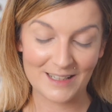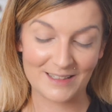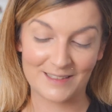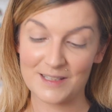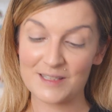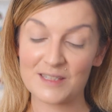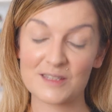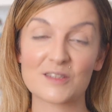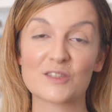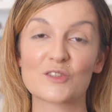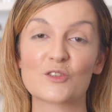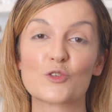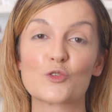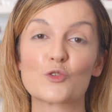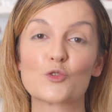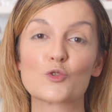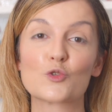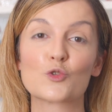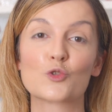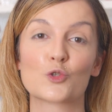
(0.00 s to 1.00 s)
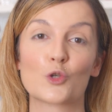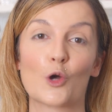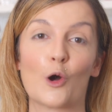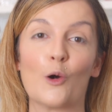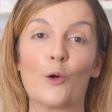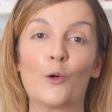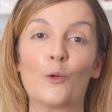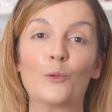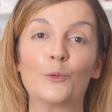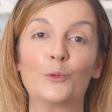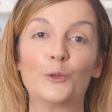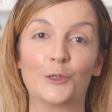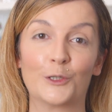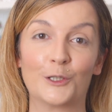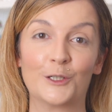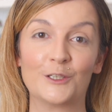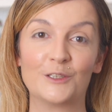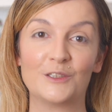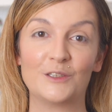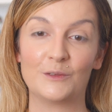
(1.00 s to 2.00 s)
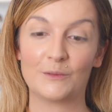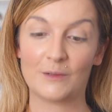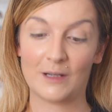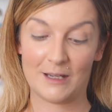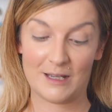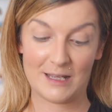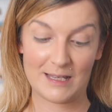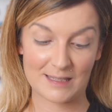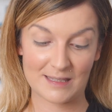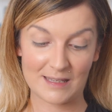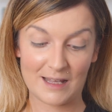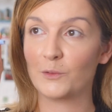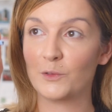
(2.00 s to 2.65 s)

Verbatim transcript: This is so good, you guys.